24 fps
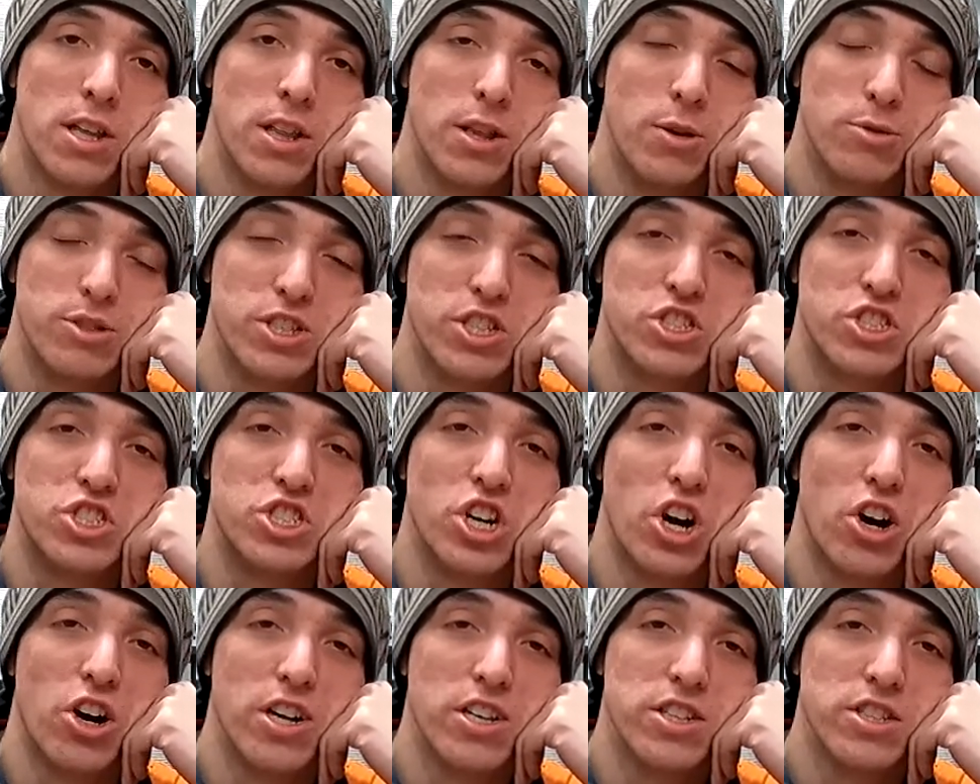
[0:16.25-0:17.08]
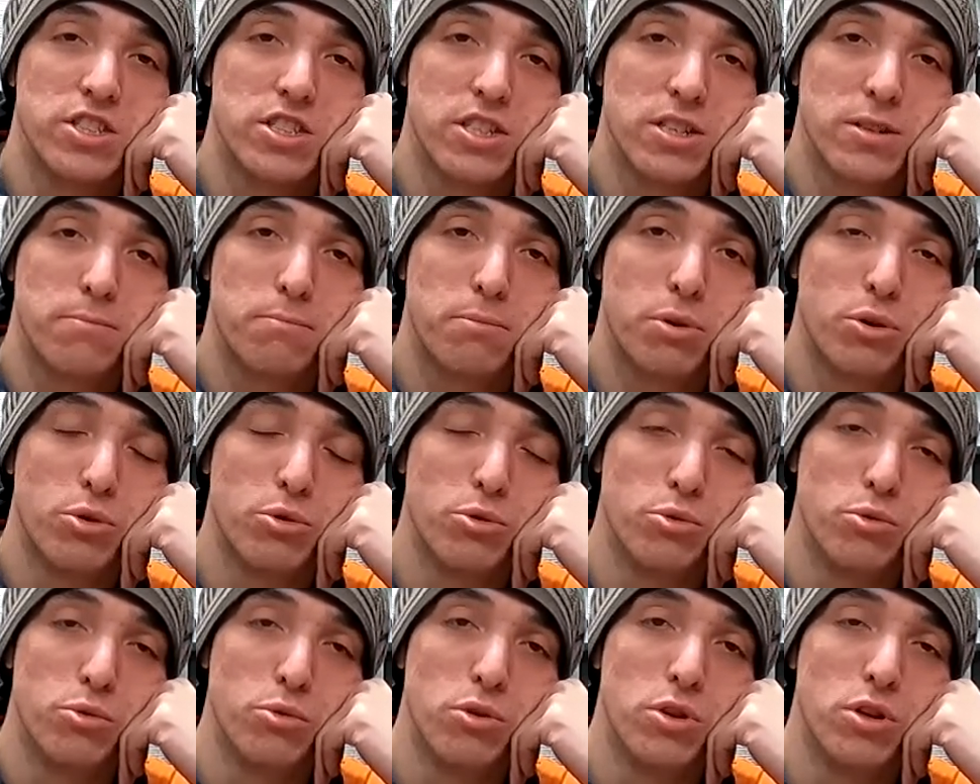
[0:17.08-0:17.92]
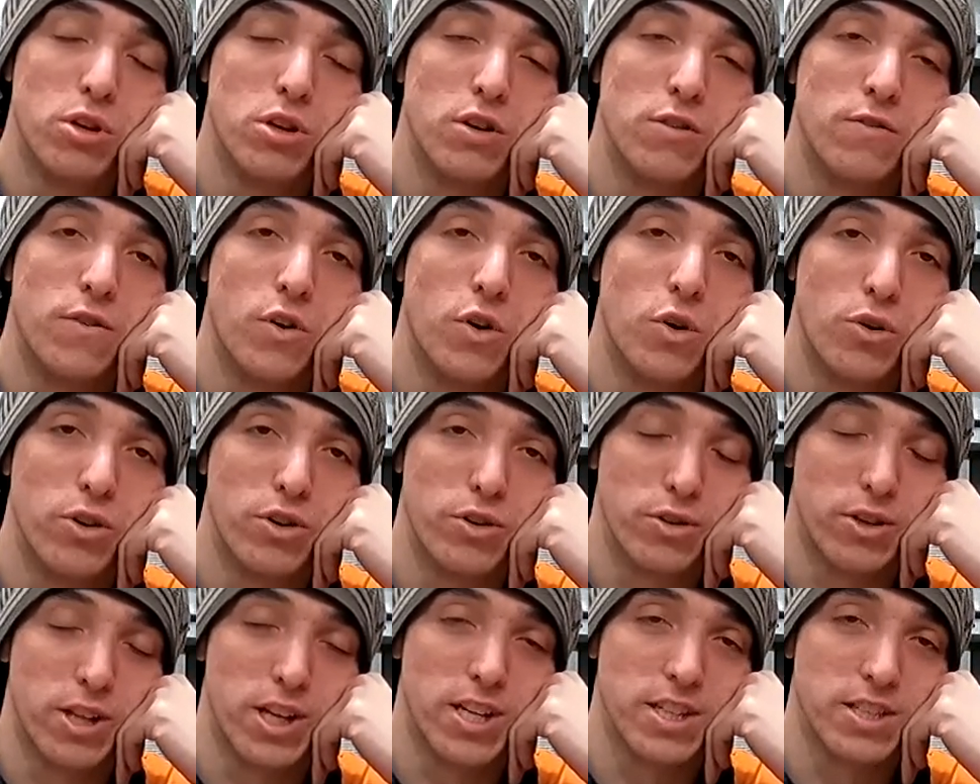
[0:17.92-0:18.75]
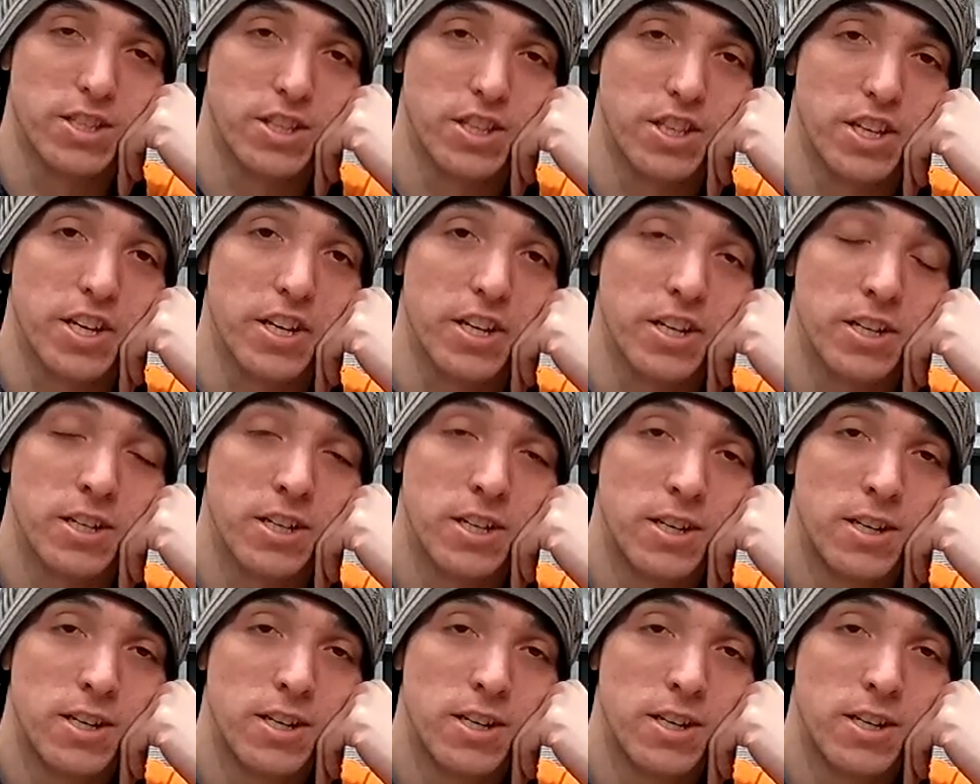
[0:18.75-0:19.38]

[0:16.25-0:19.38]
There was a giant pool of oil under there.